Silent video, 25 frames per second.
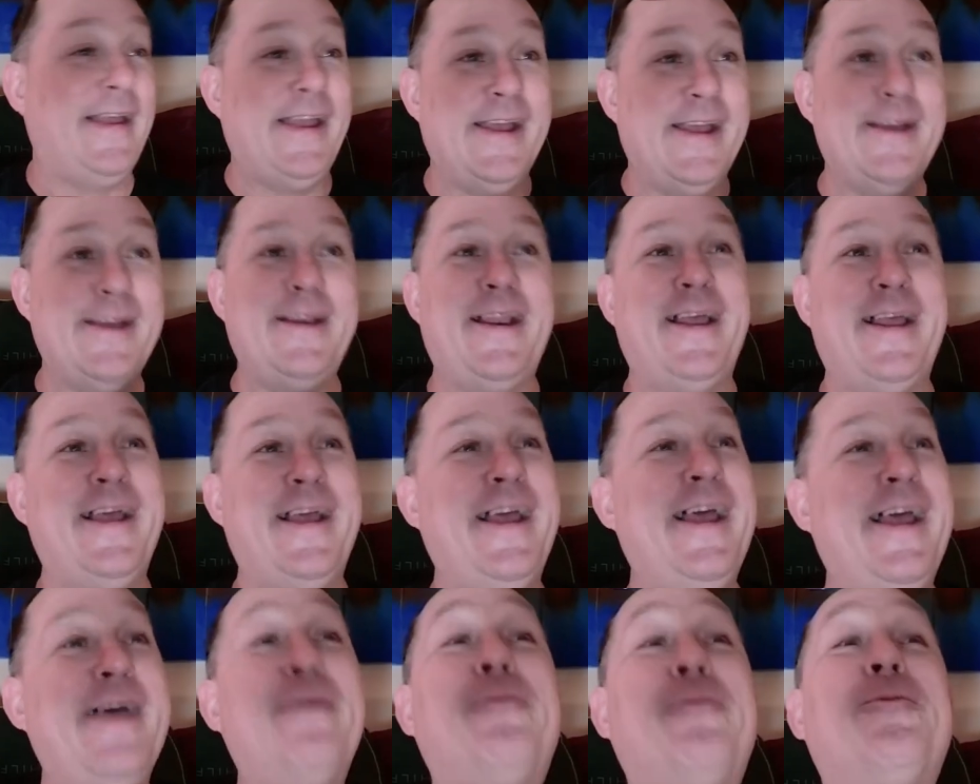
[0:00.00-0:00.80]

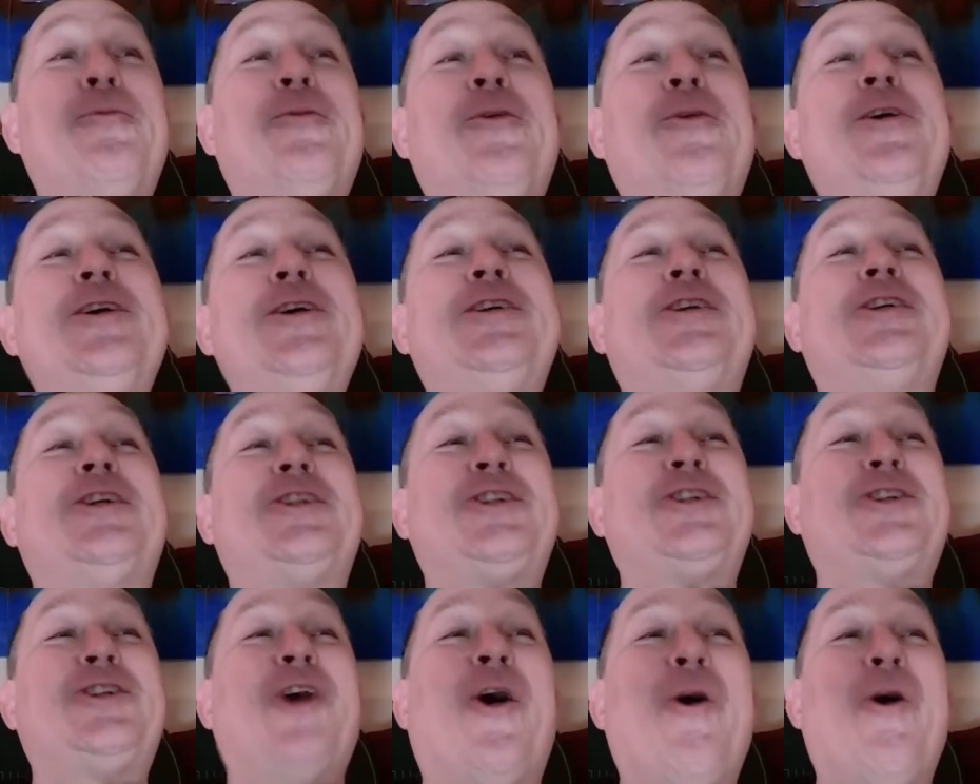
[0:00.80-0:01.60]
It was
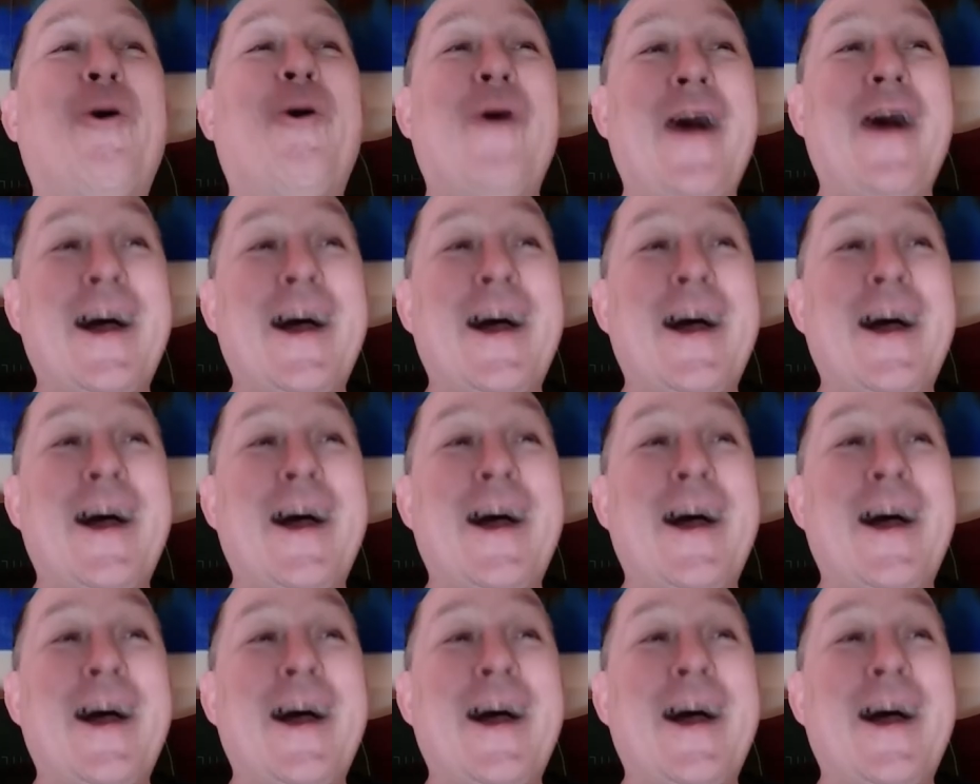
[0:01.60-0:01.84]
so